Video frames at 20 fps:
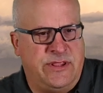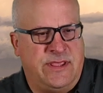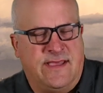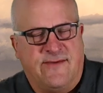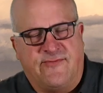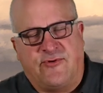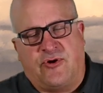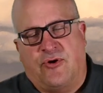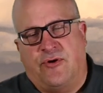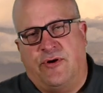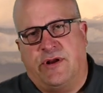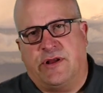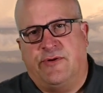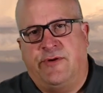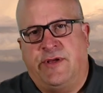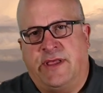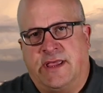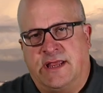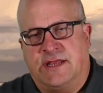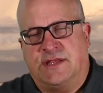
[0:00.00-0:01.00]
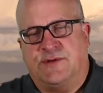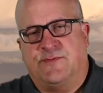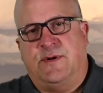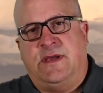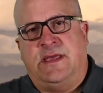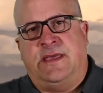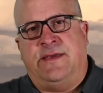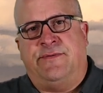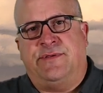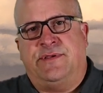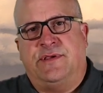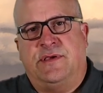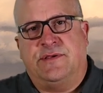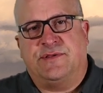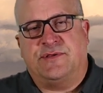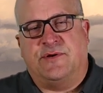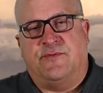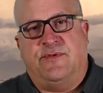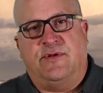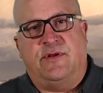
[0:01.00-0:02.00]
you have current going against waves,
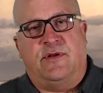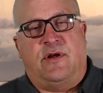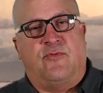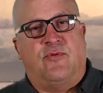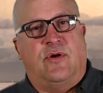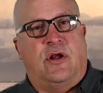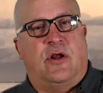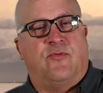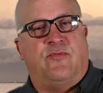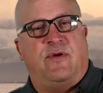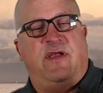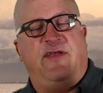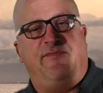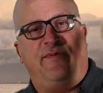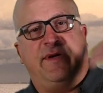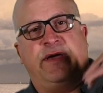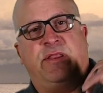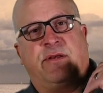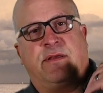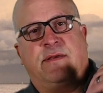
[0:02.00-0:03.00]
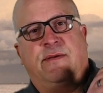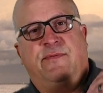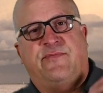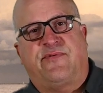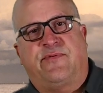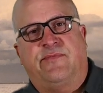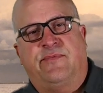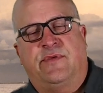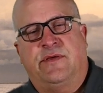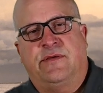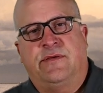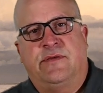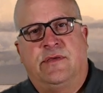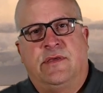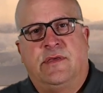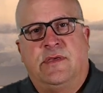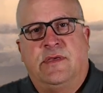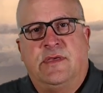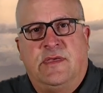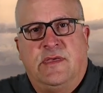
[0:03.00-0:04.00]
so we, our, our wave pattern comes from the
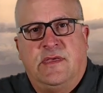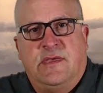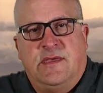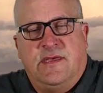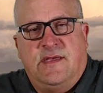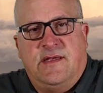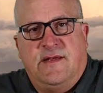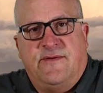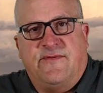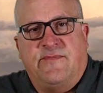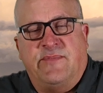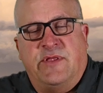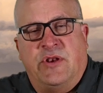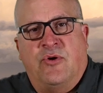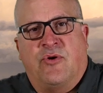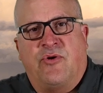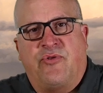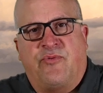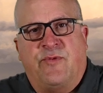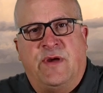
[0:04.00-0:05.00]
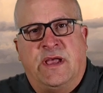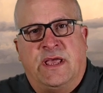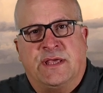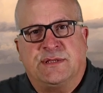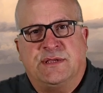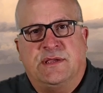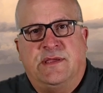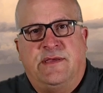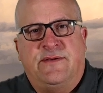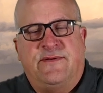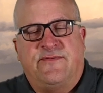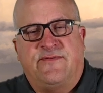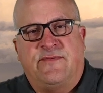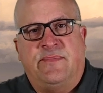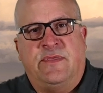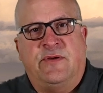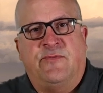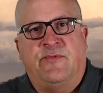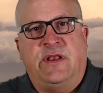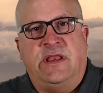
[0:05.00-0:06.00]
from the northwest,
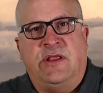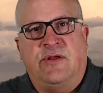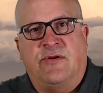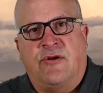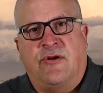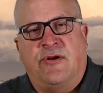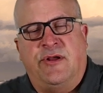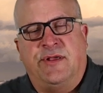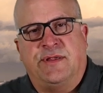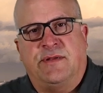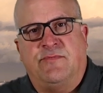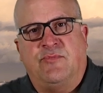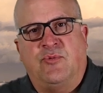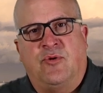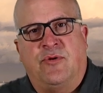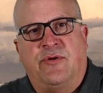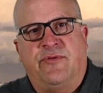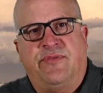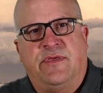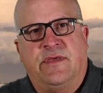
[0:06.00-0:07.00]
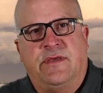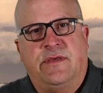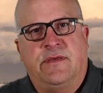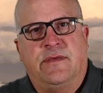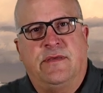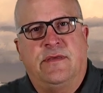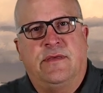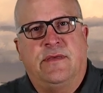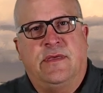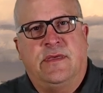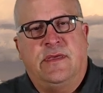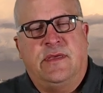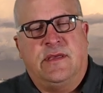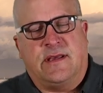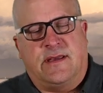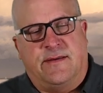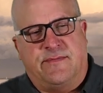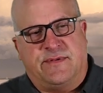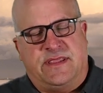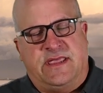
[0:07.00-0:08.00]
from the windier areas up north,
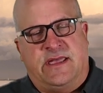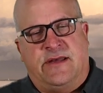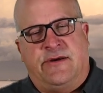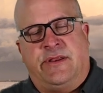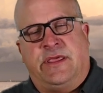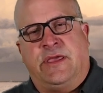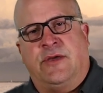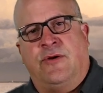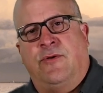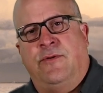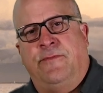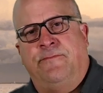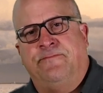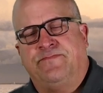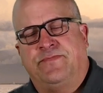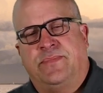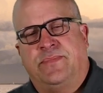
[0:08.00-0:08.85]
comes downhill,